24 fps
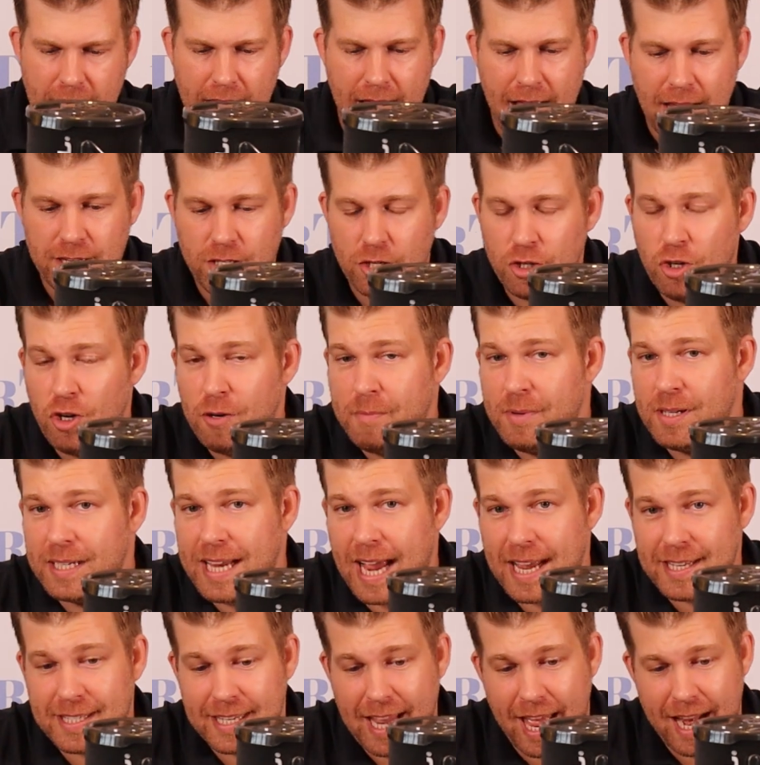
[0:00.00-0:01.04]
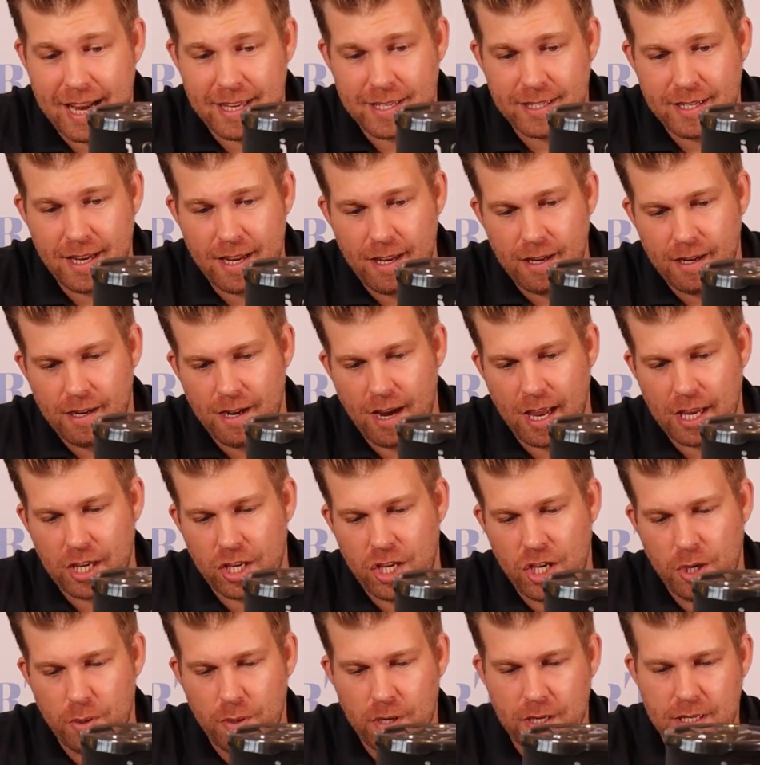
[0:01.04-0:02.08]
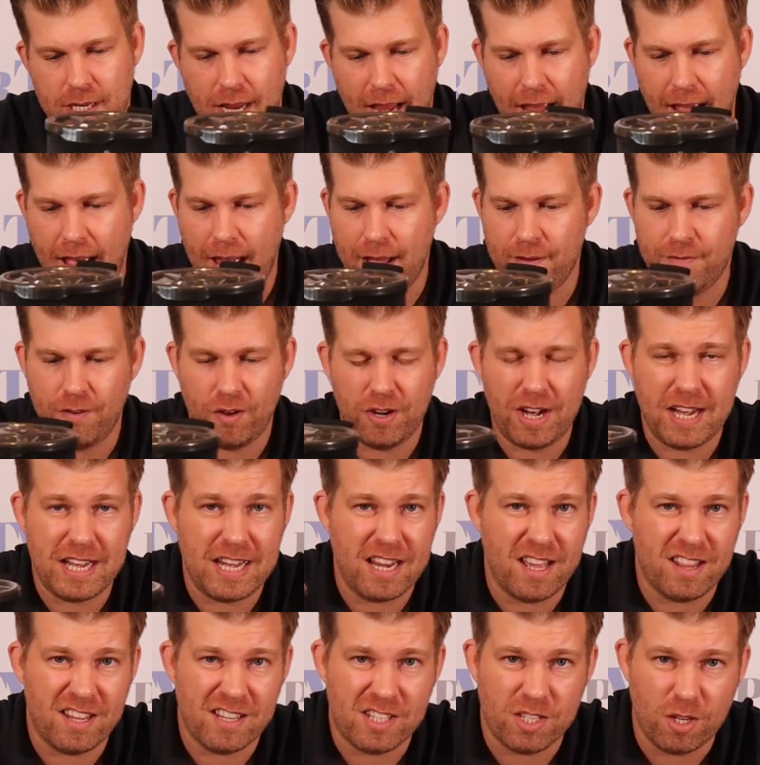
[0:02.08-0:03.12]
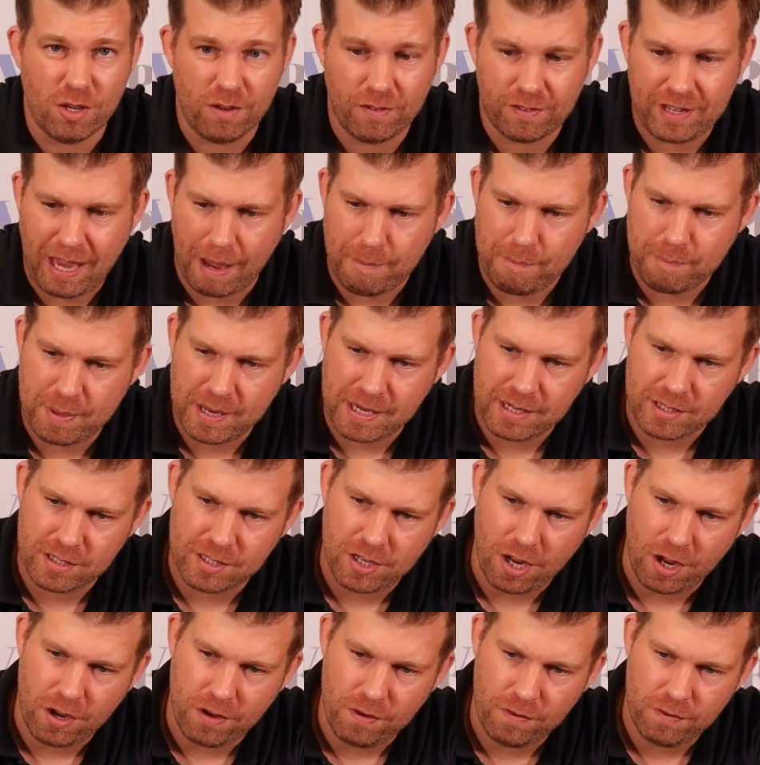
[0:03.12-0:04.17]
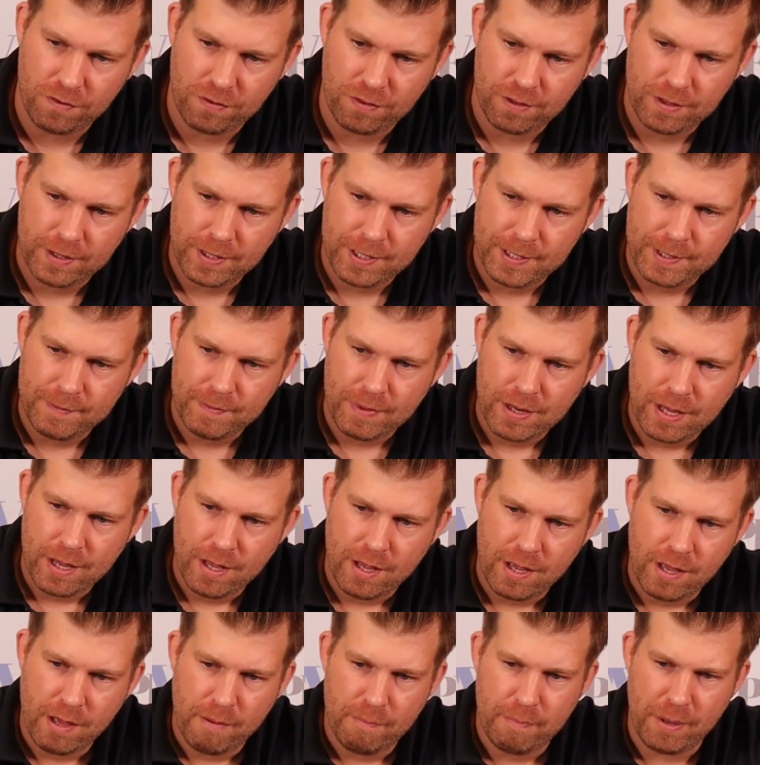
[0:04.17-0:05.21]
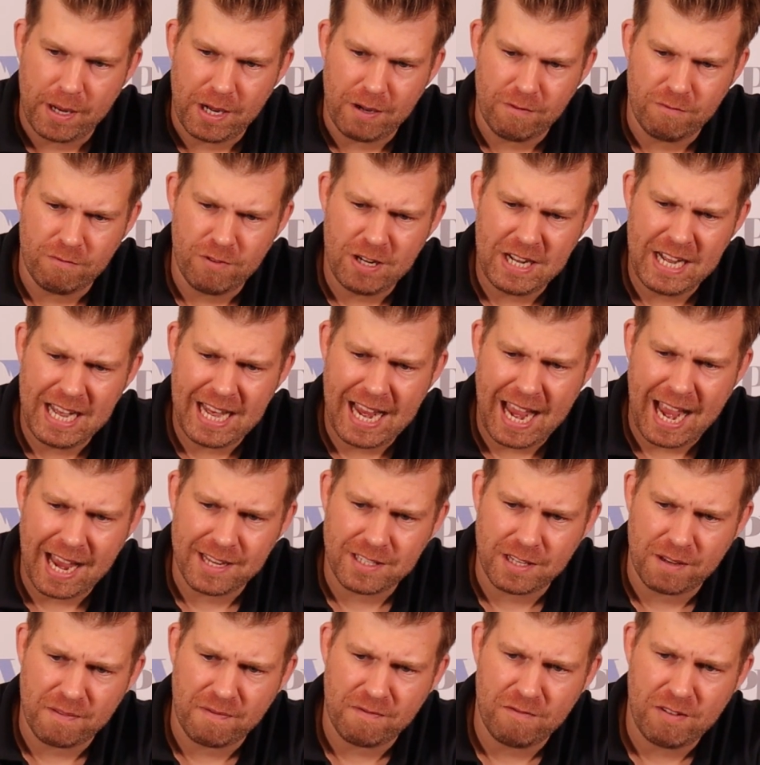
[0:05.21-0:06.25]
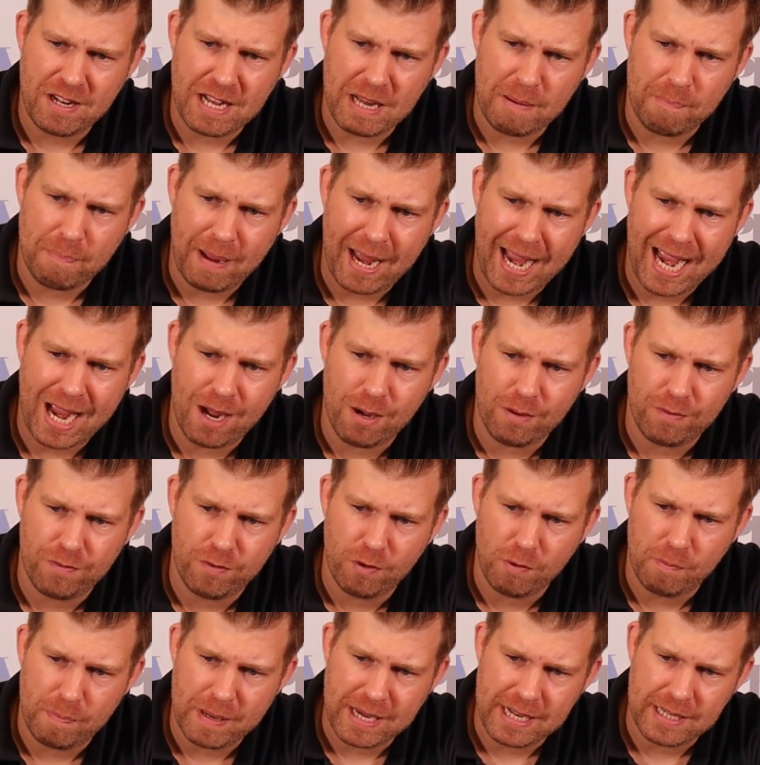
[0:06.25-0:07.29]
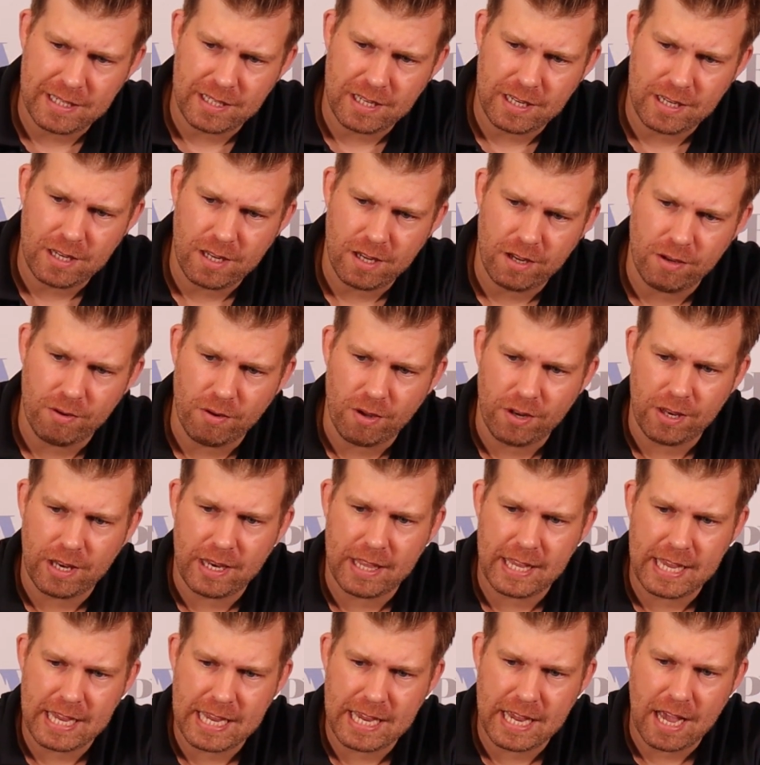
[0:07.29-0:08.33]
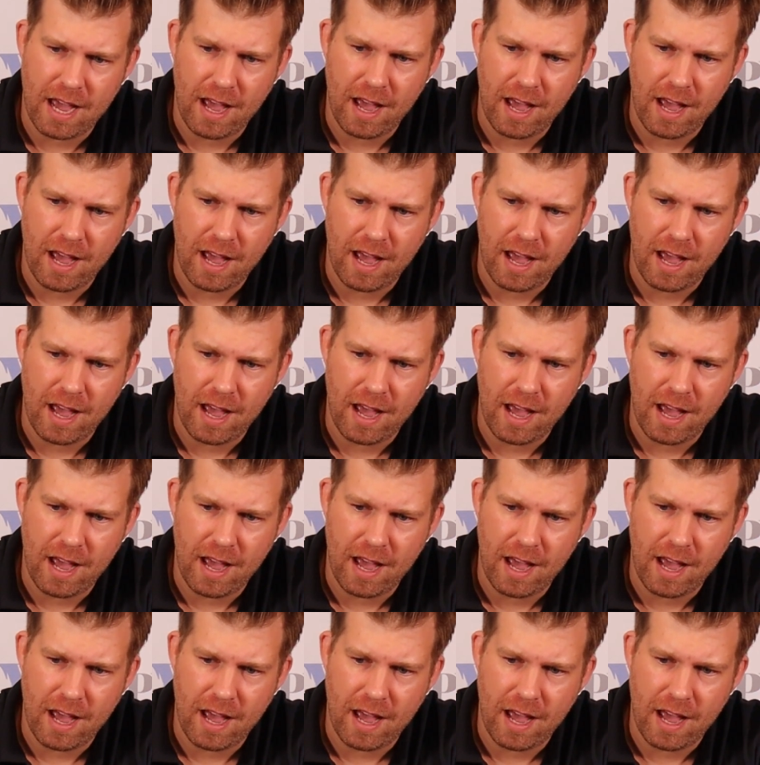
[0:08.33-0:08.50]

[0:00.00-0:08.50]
It has a normal gas canister like you would have on any other sort of camping stove, but it really has a really powerful BTU on the